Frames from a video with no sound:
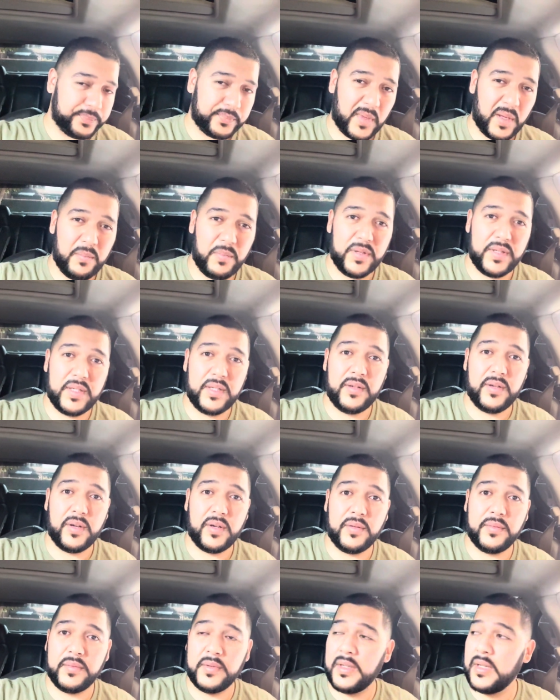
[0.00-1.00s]
But you
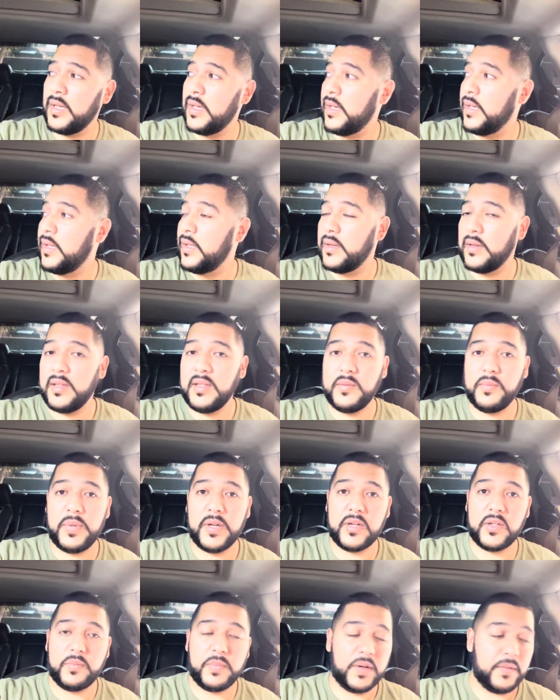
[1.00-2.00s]
know, these
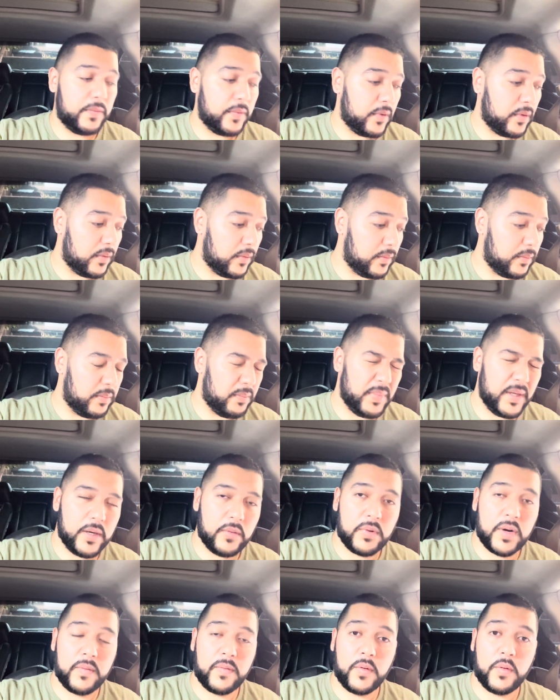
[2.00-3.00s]
speakers been
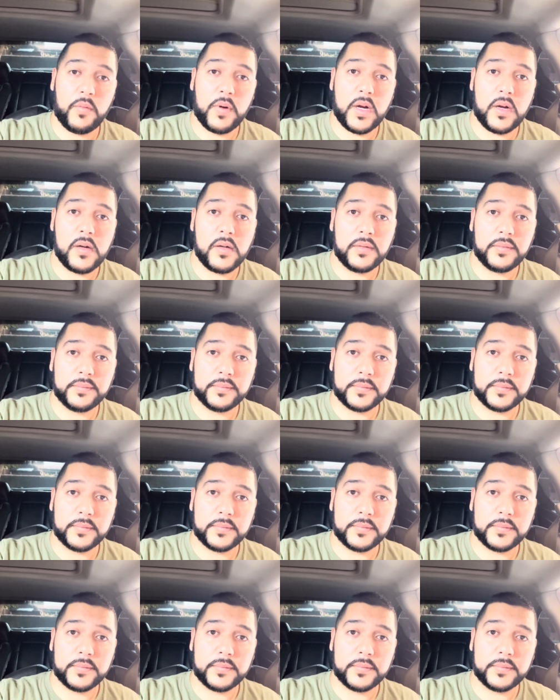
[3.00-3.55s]
around for a while.